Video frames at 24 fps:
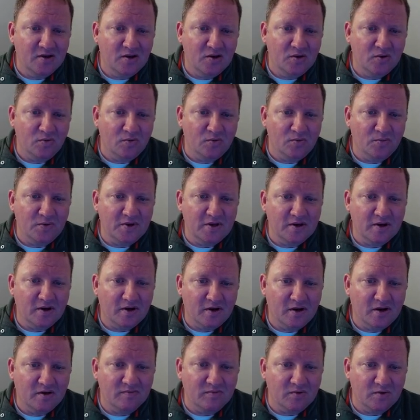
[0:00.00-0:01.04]
when we
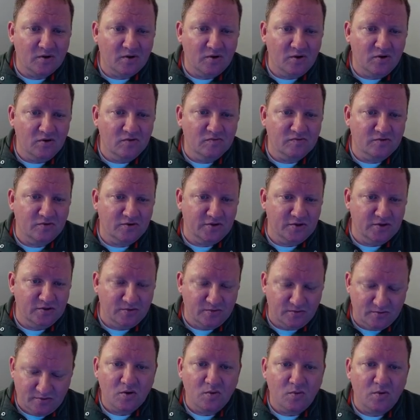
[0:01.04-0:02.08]
hover over
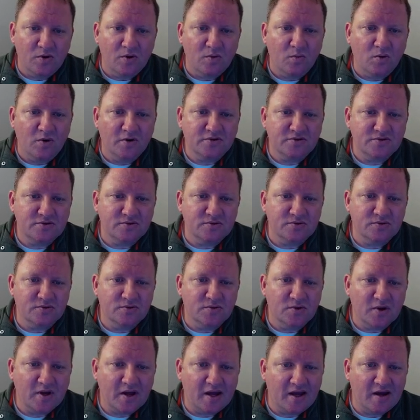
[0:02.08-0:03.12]
you, we want to
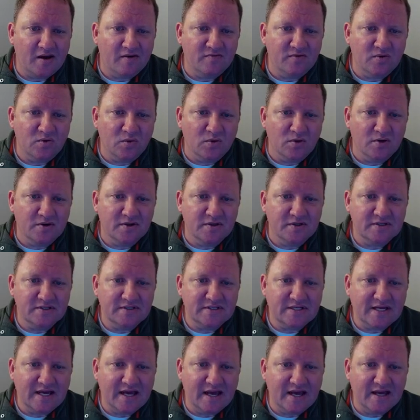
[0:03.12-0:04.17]
have your
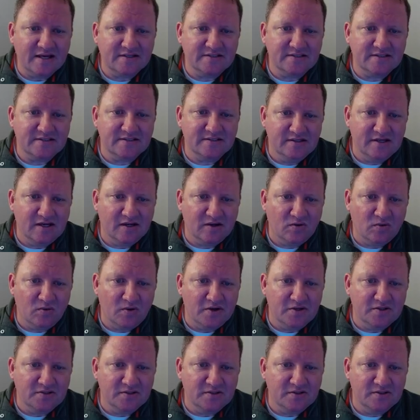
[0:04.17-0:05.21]
text
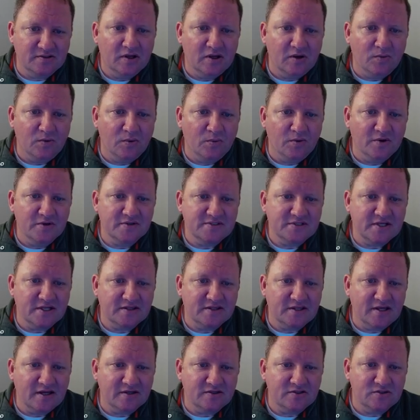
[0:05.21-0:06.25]
decoration, and we want to set
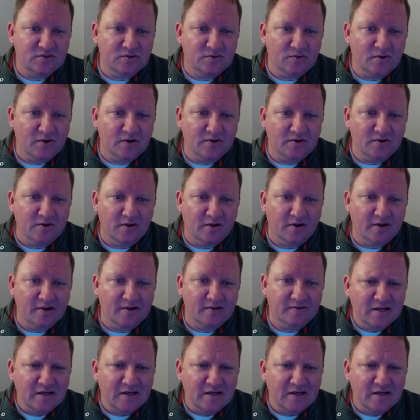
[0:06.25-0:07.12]
that to underline.